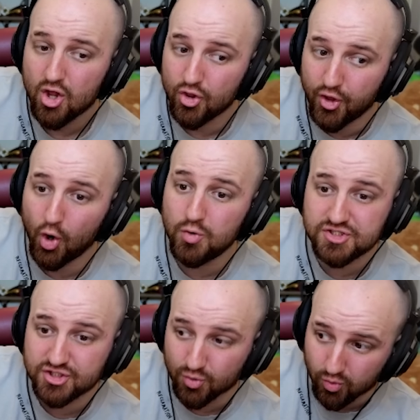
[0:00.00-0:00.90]
Those
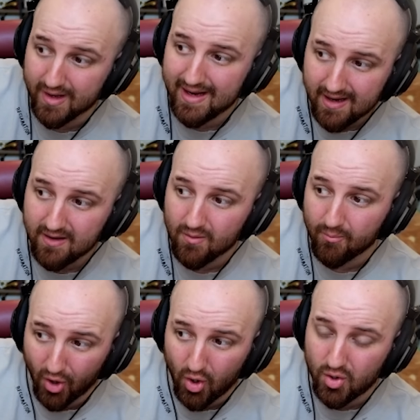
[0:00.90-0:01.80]
three
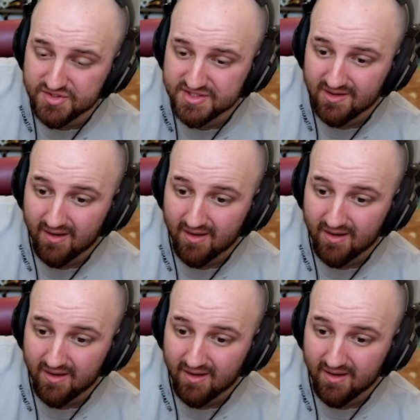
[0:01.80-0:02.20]
pulls,